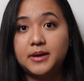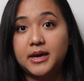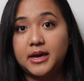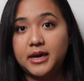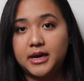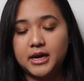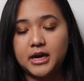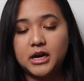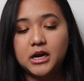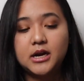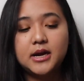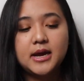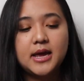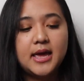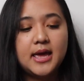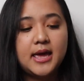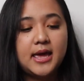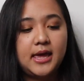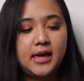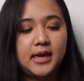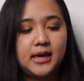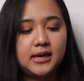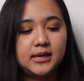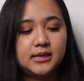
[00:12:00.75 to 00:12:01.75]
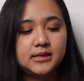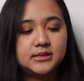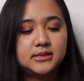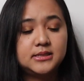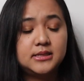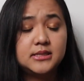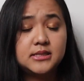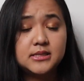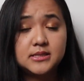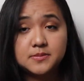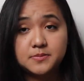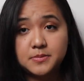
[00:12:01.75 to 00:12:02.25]
hair, and
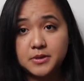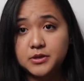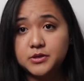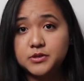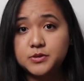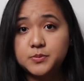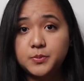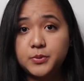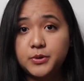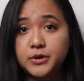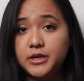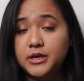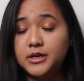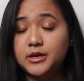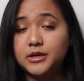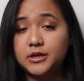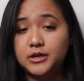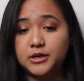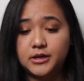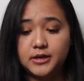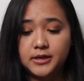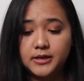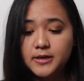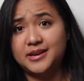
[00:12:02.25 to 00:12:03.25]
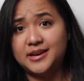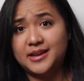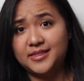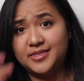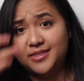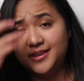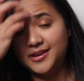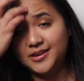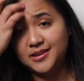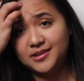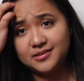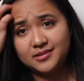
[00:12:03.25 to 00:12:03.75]
it smells pretty good, and I
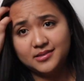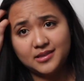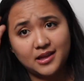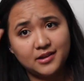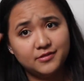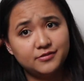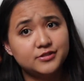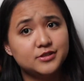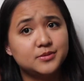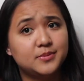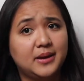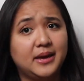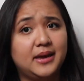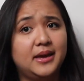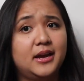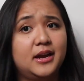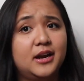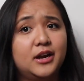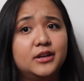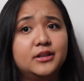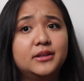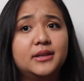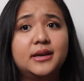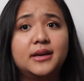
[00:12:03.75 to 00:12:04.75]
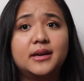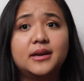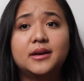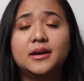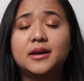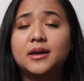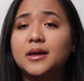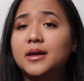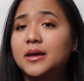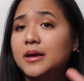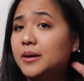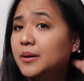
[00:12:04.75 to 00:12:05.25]
think it left my hair like
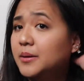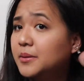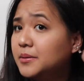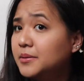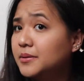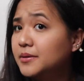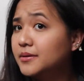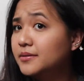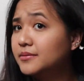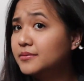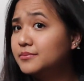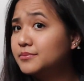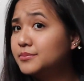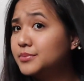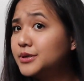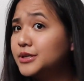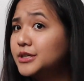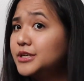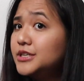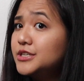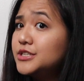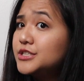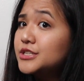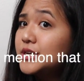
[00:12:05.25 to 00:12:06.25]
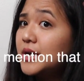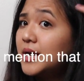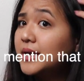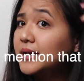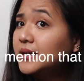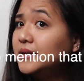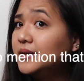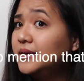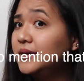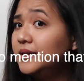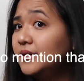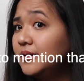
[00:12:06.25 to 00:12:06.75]
pretty
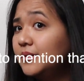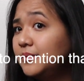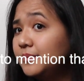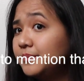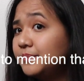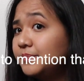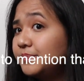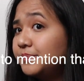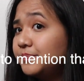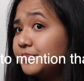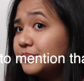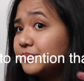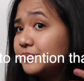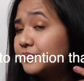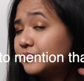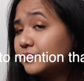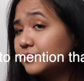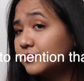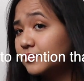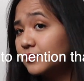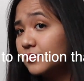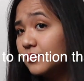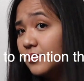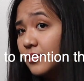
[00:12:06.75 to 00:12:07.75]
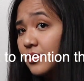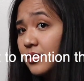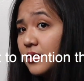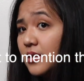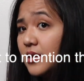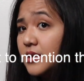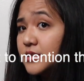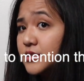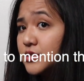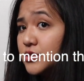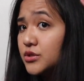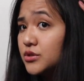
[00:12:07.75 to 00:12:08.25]
shiny
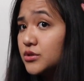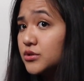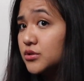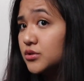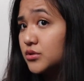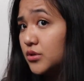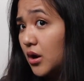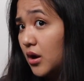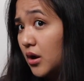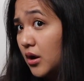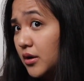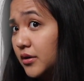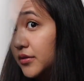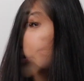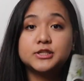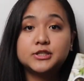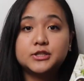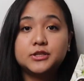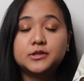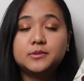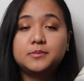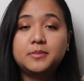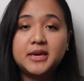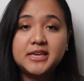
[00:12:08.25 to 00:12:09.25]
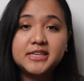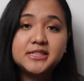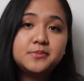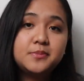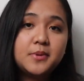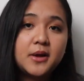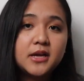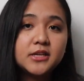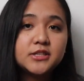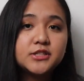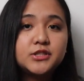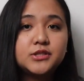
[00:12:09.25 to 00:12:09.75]
and soft. So the base
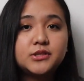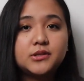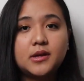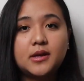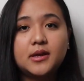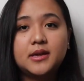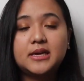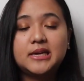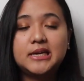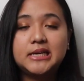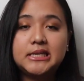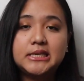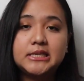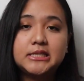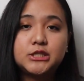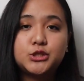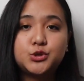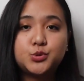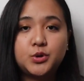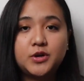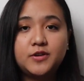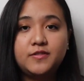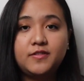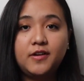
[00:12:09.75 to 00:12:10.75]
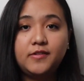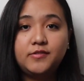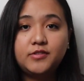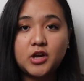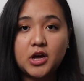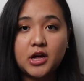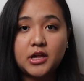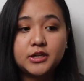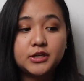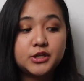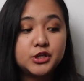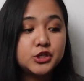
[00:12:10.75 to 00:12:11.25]
box is
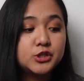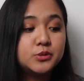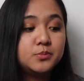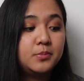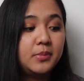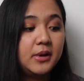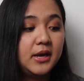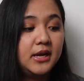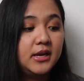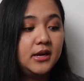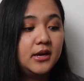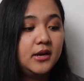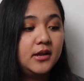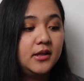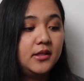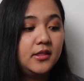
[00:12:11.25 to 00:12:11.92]
$25, but